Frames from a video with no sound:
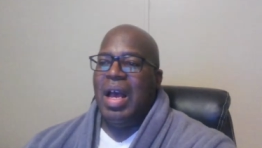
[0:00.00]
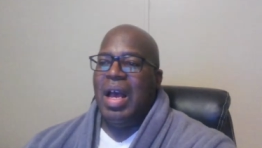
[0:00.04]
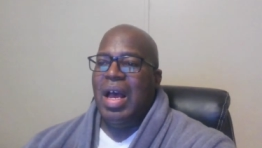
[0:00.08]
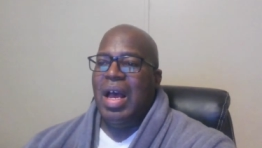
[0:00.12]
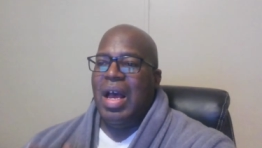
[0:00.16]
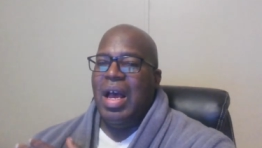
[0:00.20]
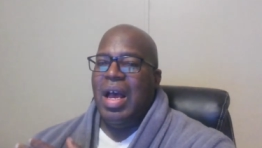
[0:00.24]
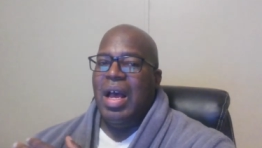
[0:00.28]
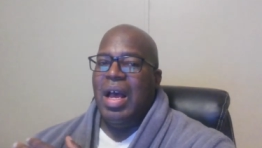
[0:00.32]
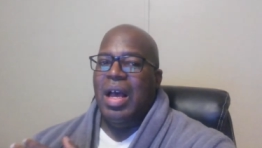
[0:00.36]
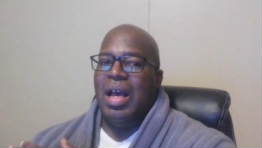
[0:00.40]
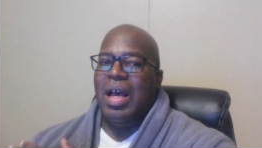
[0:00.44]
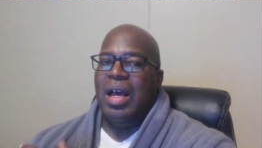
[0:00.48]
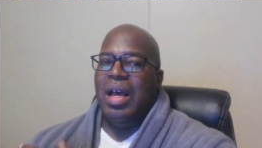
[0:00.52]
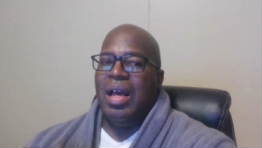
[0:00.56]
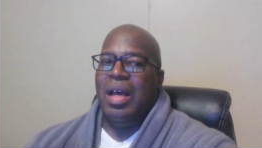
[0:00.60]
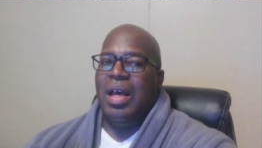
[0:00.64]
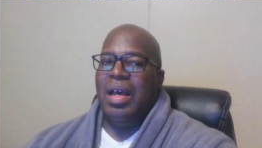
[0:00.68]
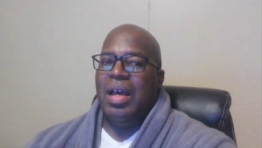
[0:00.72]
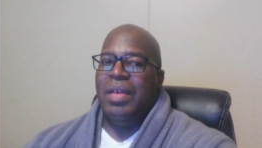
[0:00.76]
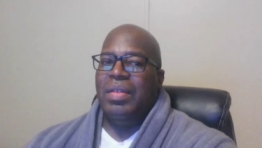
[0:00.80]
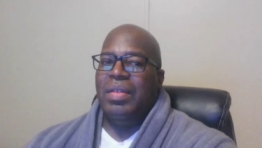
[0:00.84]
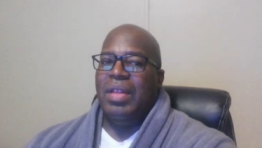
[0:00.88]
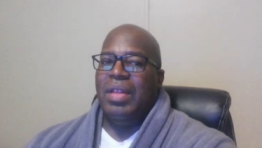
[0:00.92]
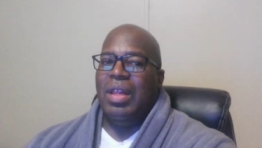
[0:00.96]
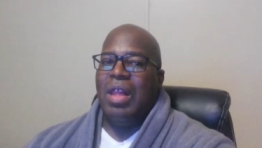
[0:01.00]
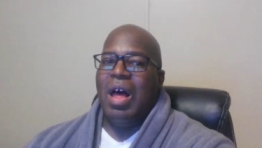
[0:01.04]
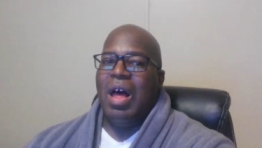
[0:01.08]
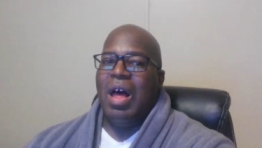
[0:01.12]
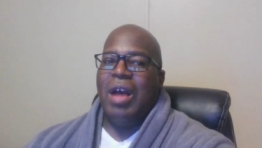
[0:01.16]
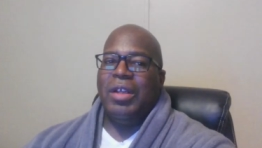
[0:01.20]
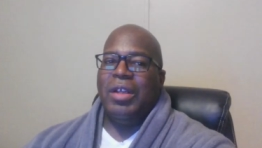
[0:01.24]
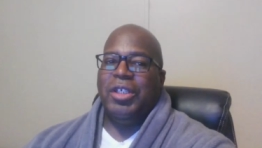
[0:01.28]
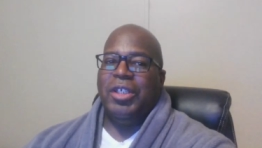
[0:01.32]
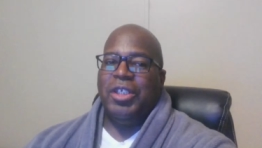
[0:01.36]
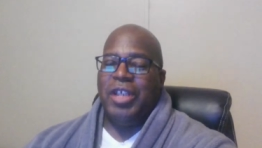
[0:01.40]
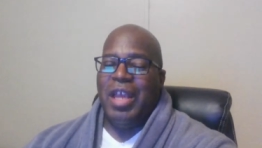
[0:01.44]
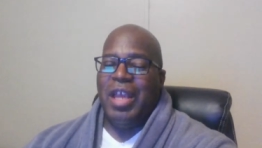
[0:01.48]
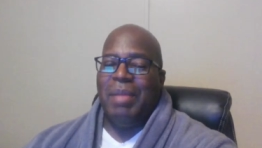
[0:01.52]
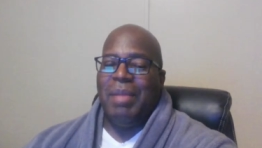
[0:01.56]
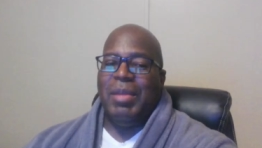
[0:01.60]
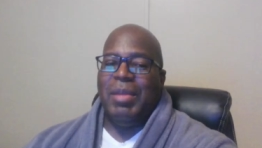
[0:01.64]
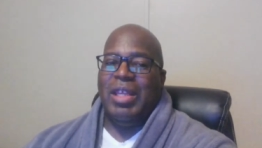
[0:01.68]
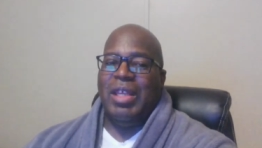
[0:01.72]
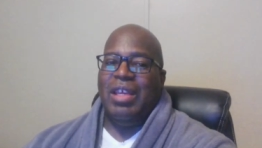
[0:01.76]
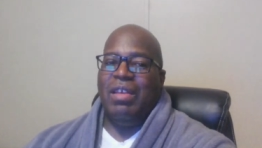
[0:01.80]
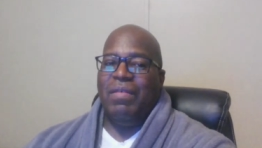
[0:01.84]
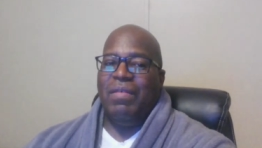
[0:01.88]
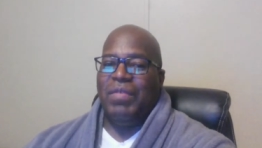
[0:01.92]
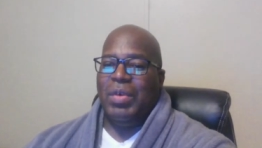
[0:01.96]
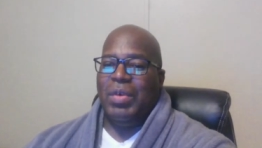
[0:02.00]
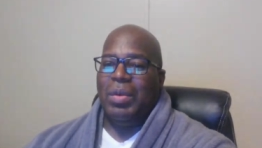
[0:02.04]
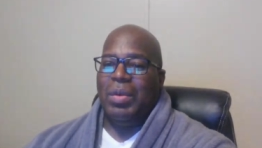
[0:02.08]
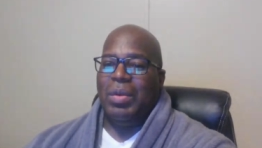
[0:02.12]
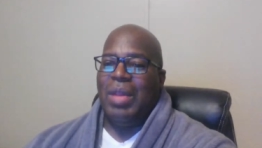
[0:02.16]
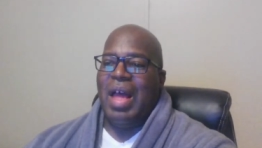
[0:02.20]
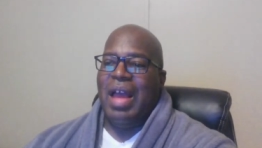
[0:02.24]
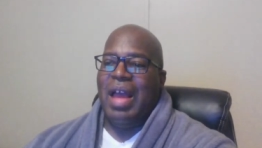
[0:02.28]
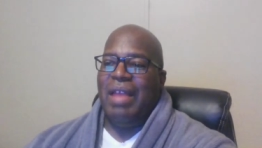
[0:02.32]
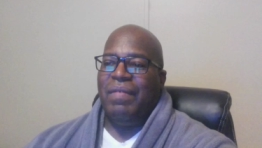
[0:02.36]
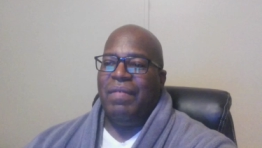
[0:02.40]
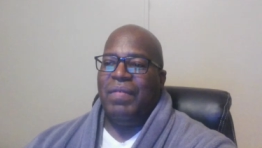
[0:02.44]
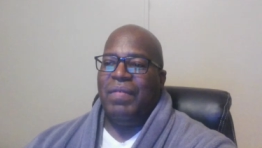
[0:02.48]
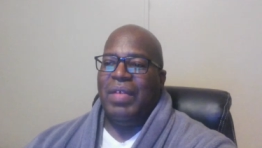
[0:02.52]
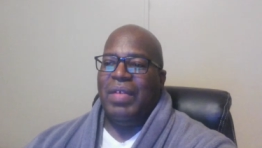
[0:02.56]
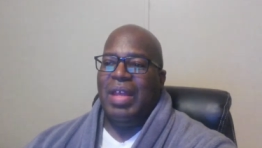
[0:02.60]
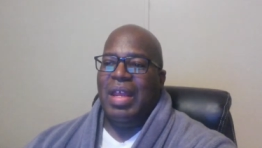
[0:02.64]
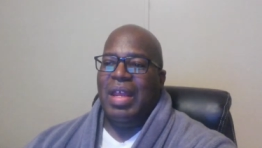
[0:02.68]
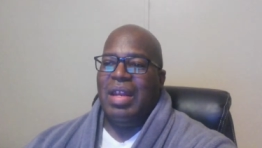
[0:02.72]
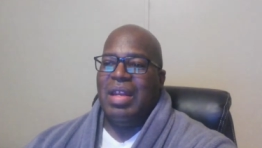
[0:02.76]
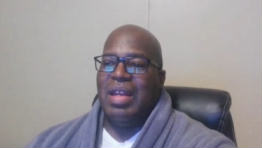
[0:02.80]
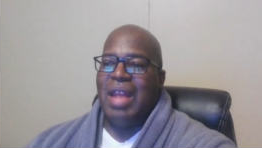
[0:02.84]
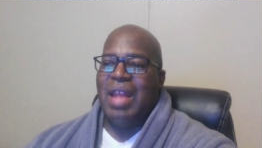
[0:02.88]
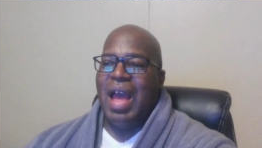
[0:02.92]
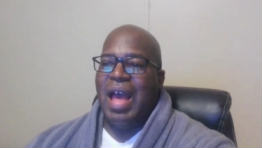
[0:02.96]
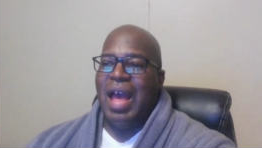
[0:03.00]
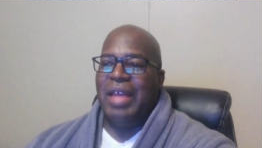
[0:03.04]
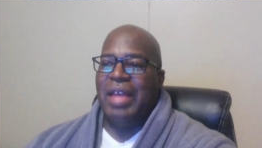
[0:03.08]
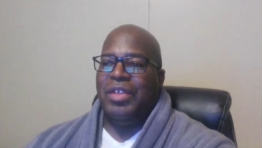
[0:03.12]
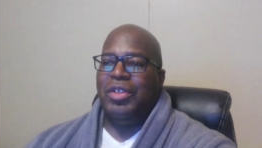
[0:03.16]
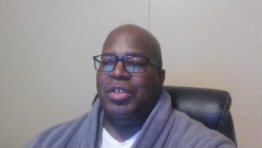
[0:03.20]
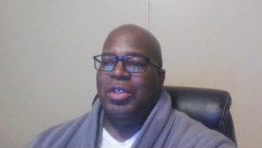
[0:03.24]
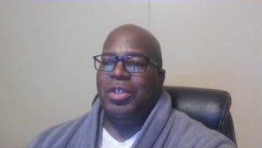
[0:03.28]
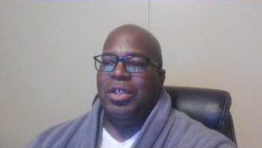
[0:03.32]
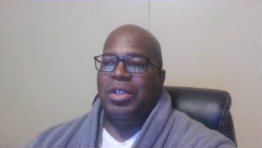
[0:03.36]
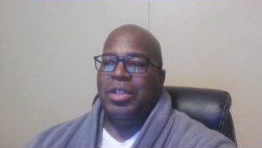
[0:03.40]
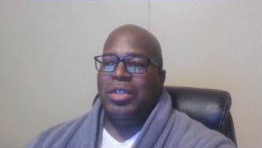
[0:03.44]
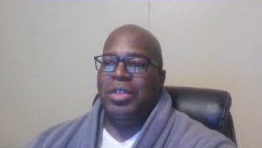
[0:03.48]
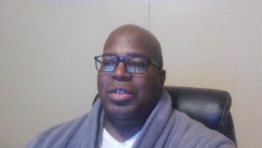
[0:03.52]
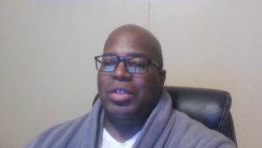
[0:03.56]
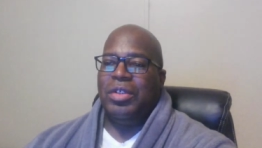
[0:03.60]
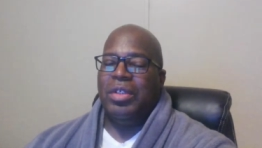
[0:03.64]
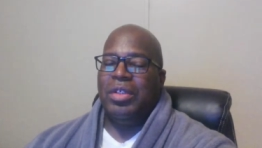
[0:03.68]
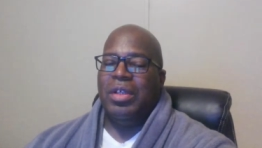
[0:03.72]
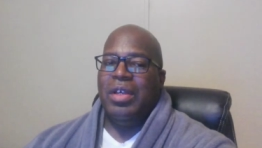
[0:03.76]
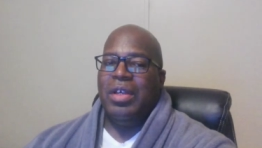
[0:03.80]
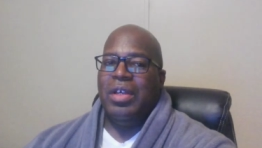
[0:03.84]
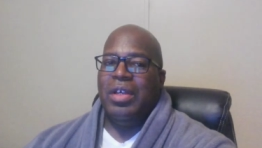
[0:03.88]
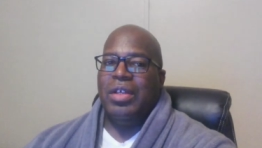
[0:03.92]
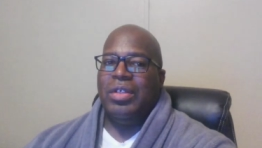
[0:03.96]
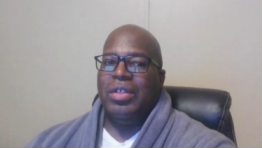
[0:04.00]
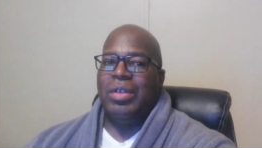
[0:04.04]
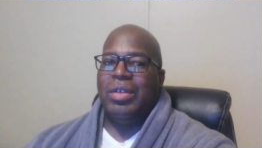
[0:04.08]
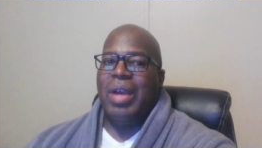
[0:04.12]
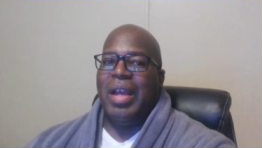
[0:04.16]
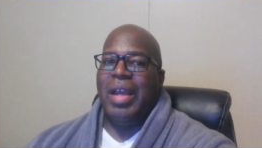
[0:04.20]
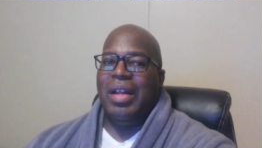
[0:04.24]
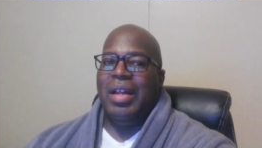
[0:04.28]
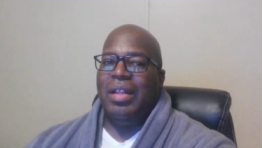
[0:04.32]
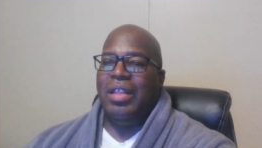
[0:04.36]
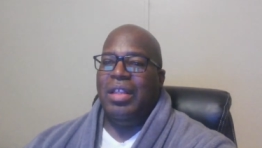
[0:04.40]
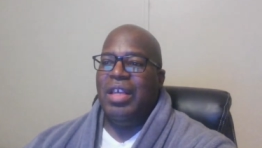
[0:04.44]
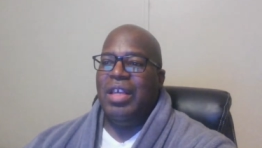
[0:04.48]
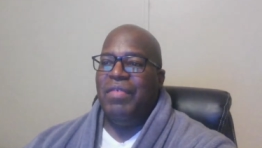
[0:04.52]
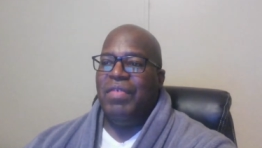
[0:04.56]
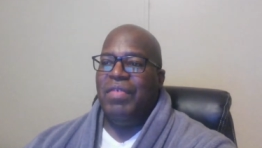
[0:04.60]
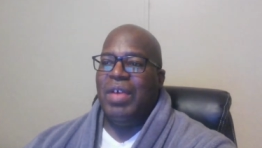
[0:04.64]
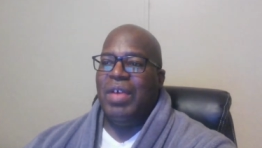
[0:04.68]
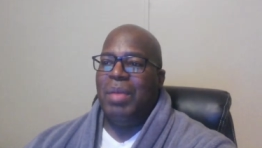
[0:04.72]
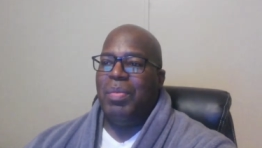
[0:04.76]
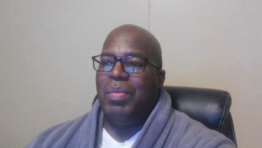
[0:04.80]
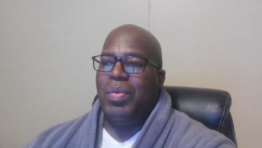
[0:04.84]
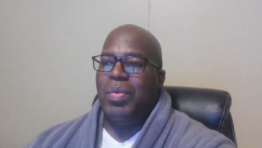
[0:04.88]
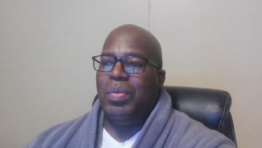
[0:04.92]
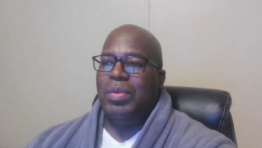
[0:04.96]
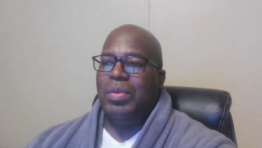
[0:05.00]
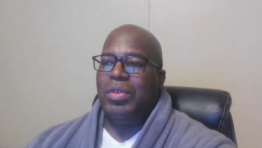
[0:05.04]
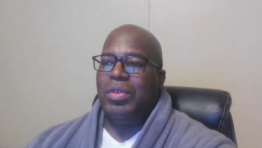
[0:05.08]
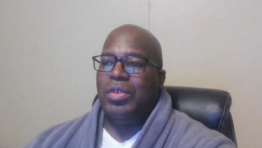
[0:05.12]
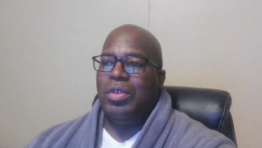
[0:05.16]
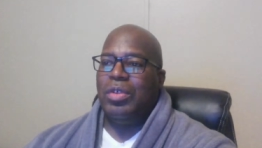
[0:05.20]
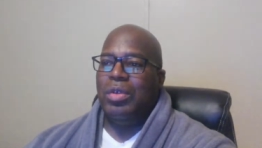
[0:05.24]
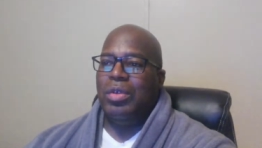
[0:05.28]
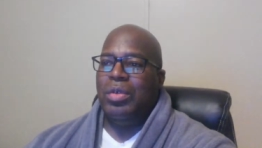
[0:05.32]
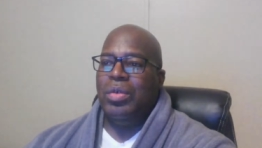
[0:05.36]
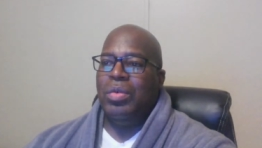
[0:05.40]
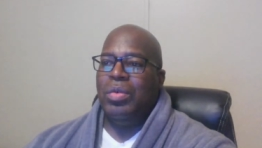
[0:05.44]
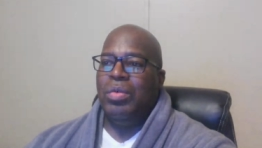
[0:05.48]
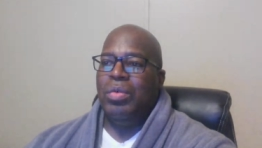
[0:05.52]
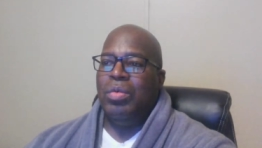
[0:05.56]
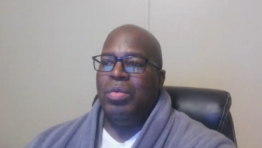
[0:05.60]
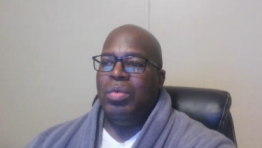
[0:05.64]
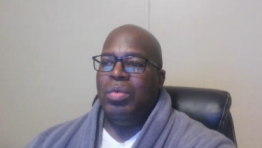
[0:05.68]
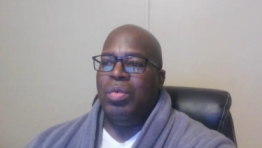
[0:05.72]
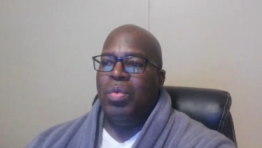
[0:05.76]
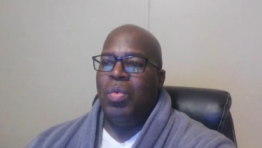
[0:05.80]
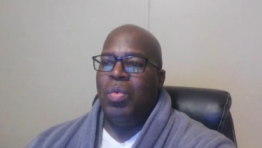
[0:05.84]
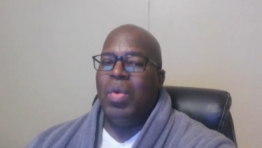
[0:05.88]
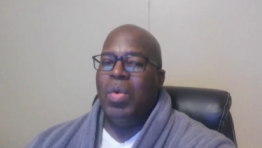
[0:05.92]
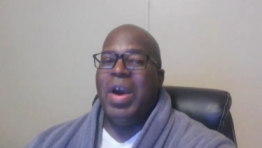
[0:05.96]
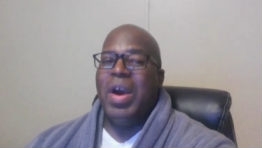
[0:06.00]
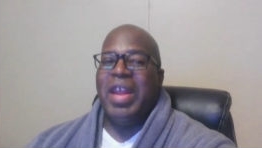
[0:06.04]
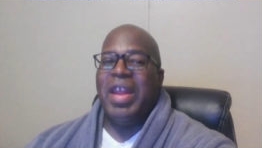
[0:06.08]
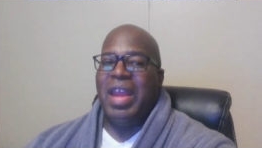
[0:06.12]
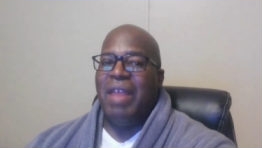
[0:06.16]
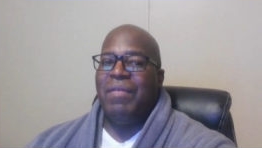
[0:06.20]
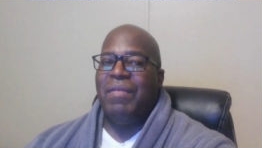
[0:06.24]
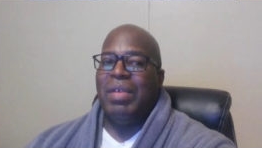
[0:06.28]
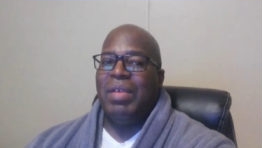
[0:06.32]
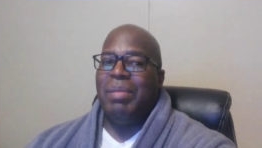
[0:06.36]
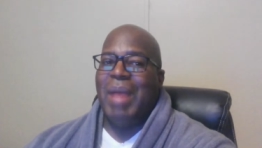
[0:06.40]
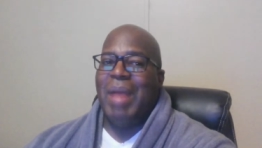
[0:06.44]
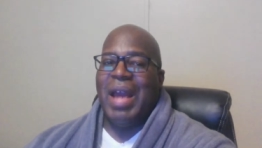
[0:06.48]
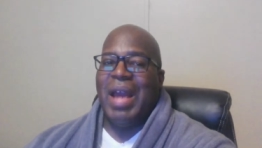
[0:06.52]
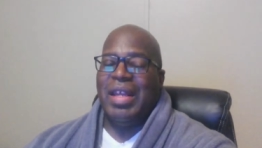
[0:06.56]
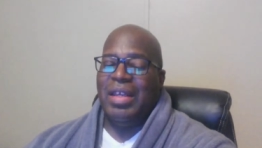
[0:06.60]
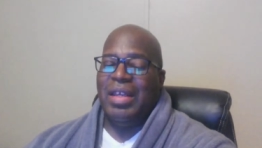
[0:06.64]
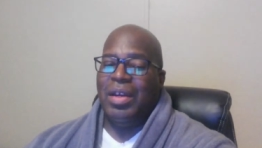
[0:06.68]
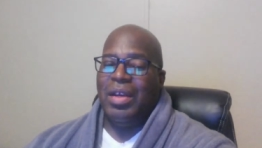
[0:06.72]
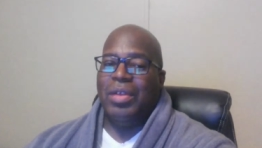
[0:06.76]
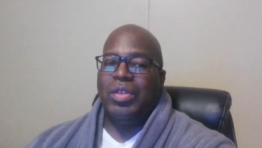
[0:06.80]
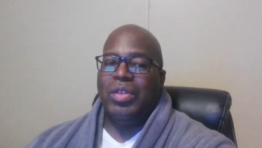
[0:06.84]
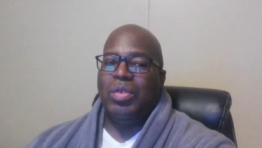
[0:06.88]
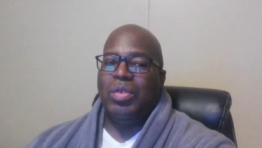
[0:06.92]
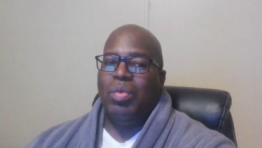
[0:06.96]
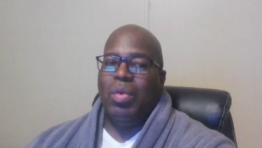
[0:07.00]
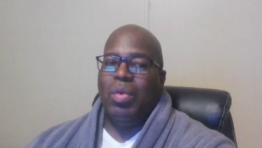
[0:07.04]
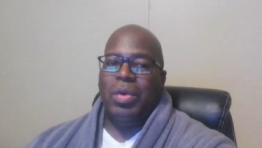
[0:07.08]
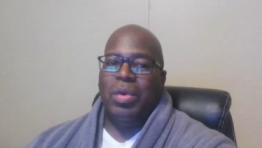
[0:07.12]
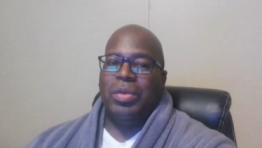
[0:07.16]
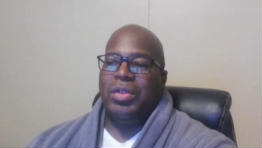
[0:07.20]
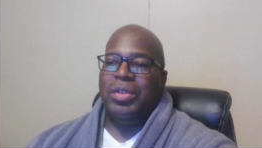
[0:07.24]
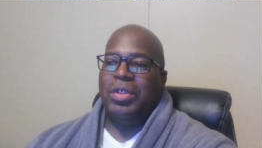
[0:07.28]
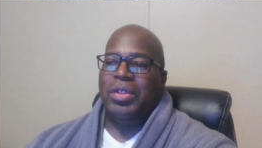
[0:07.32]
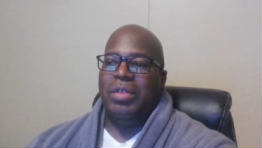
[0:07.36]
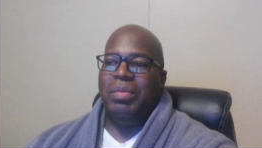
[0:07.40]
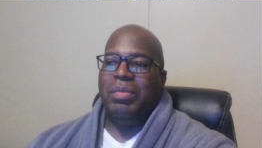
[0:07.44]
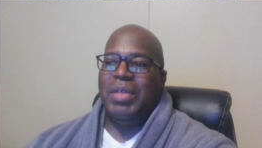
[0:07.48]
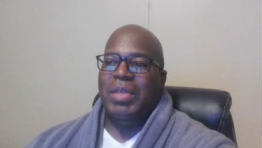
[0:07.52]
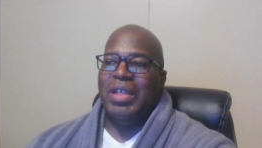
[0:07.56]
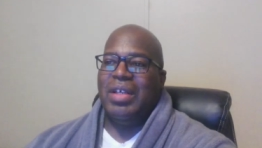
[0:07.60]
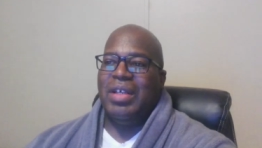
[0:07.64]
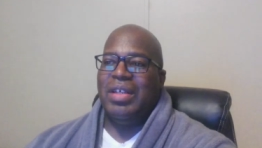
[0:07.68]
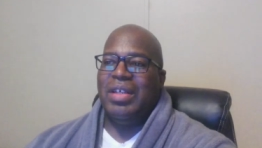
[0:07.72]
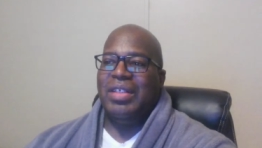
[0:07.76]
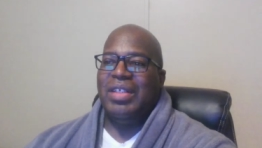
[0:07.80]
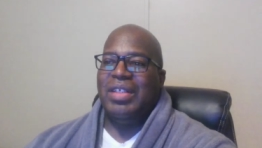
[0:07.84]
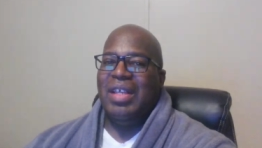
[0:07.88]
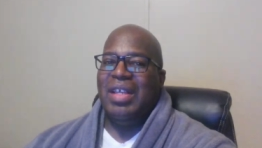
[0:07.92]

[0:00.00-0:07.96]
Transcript: uh, the longevity of your life and not just trying to live up to what everybody else wants you because,